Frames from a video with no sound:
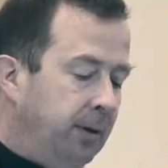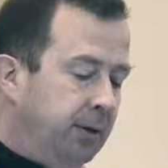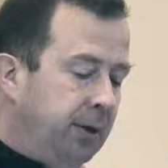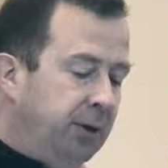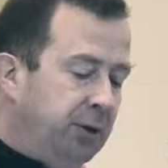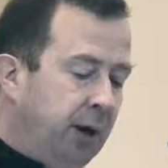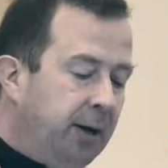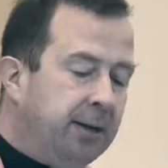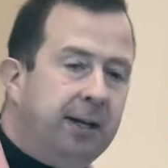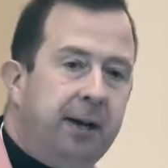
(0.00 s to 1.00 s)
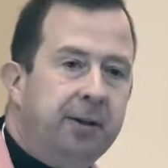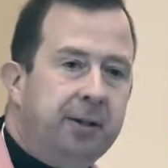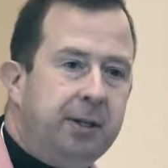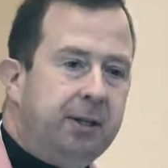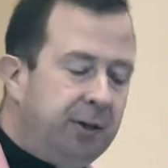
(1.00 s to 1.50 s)
St. John tells
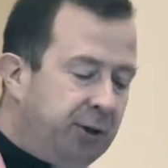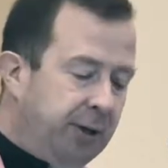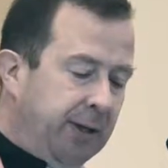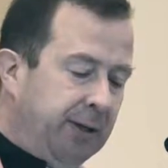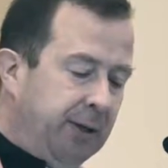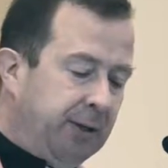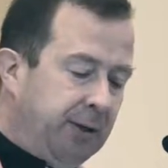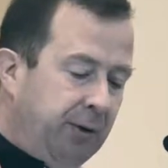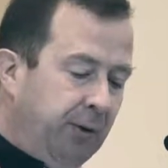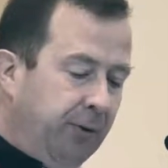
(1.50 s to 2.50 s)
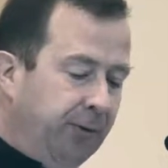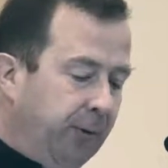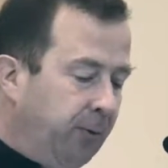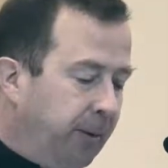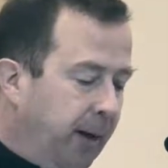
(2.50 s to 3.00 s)
us that Jesus knew
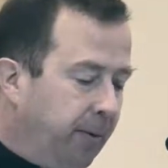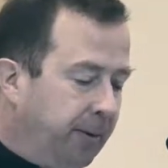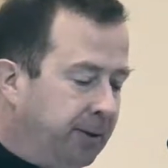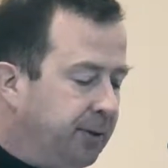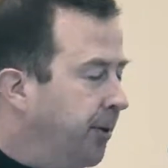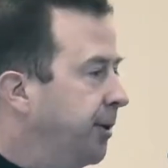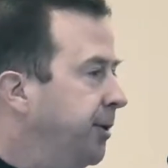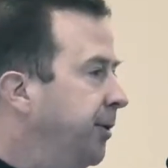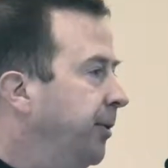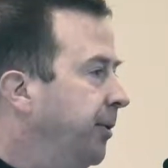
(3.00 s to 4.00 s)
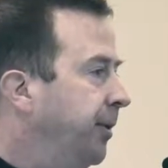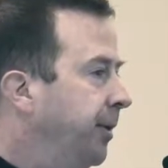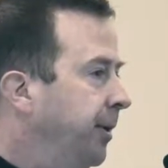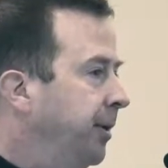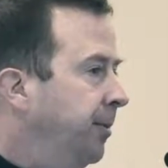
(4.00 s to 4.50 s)
full well what he was going to do,
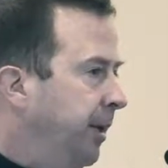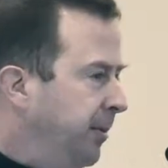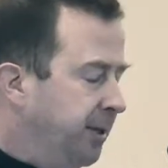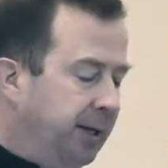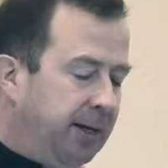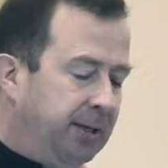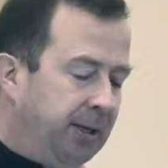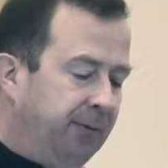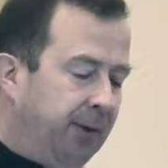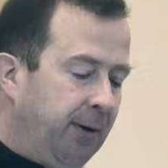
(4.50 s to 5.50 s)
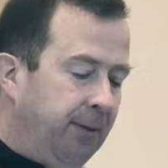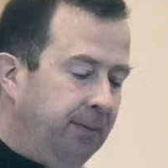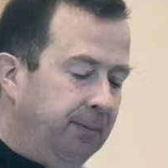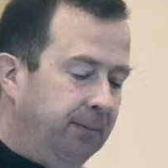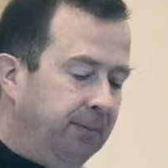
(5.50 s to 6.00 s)
but he was testing Philip.
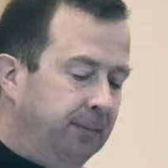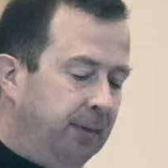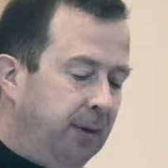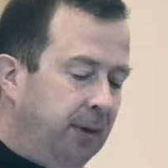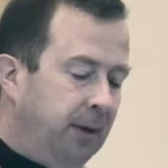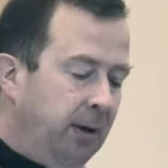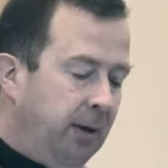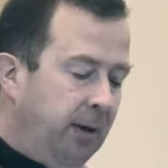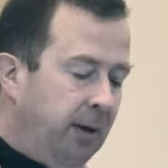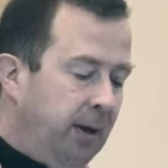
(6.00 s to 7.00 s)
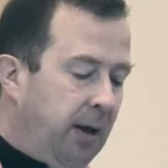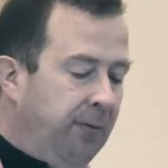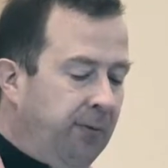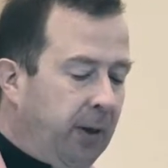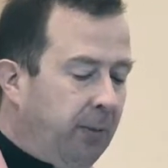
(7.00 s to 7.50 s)
And
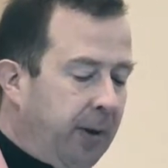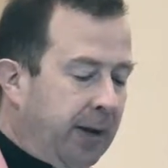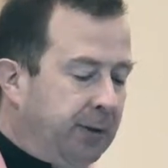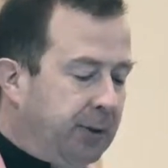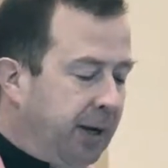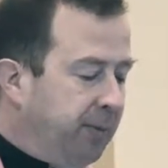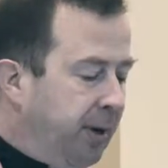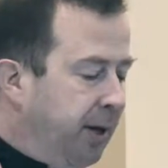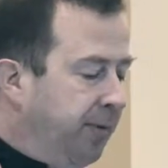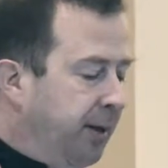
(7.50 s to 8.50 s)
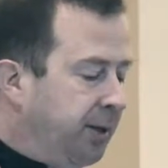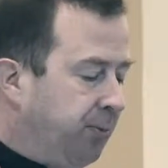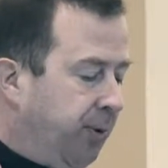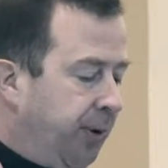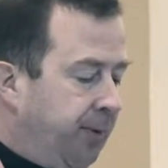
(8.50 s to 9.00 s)
Philip answers like many of us
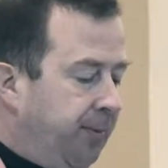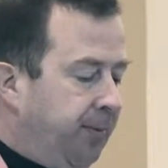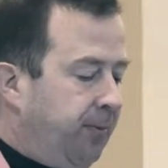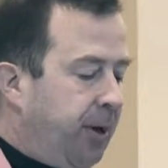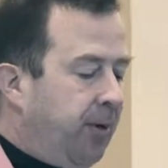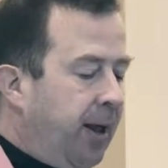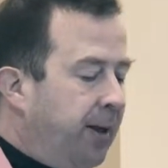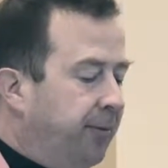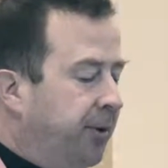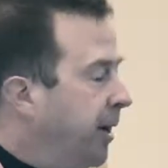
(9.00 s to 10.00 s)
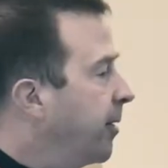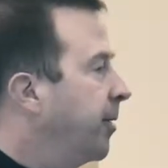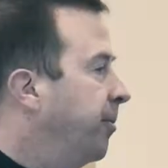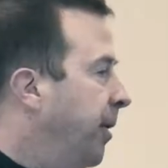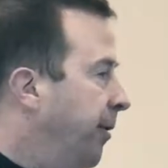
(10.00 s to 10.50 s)
would. We don't have
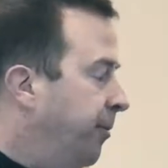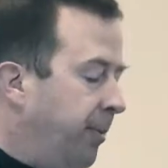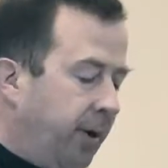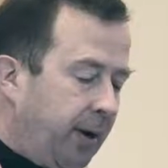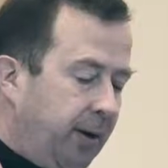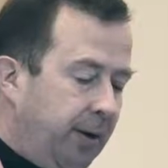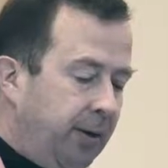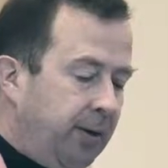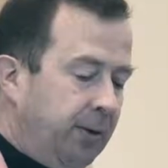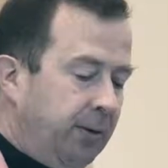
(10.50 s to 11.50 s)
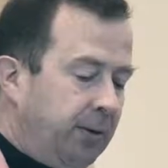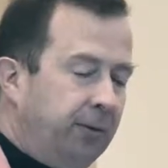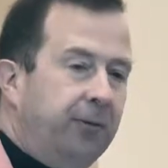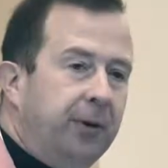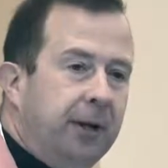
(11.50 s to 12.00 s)
near enough money to
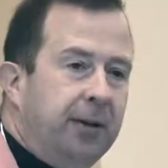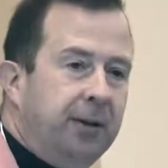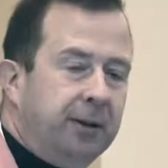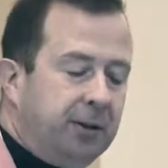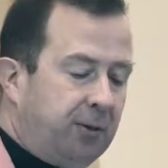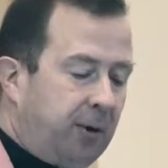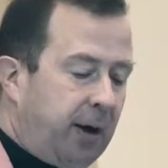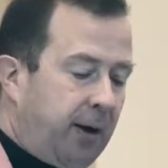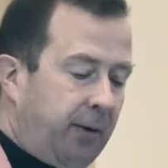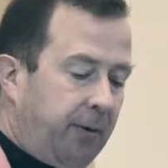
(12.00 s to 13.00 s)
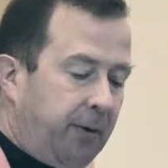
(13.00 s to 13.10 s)
feed this crowd.